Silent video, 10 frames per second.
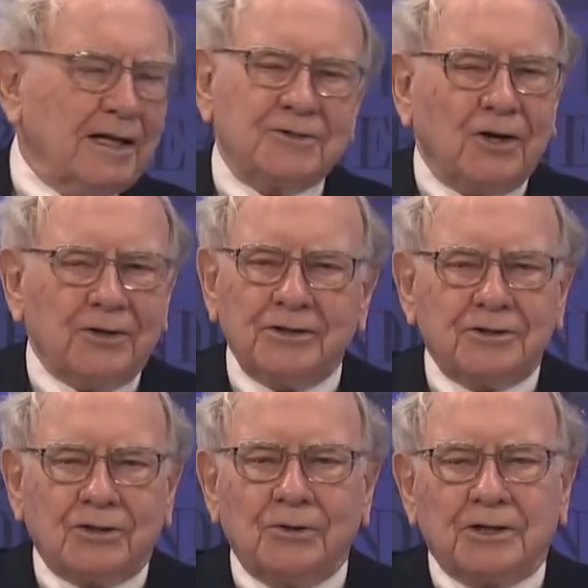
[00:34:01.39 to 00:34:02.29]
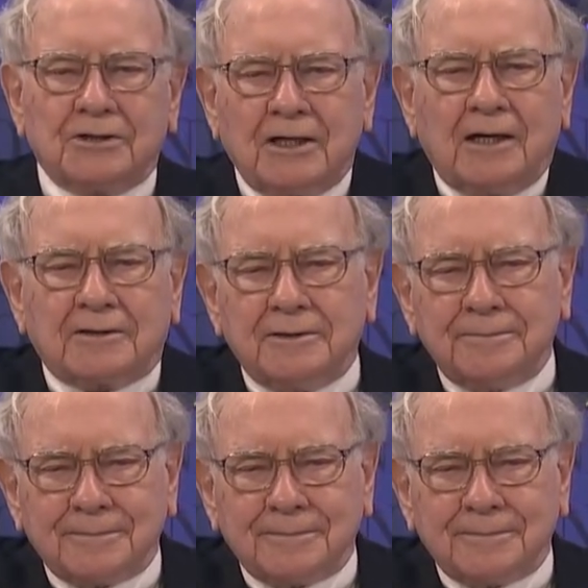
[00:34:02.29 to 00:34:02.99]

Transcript: And that's all there is to owning stocks.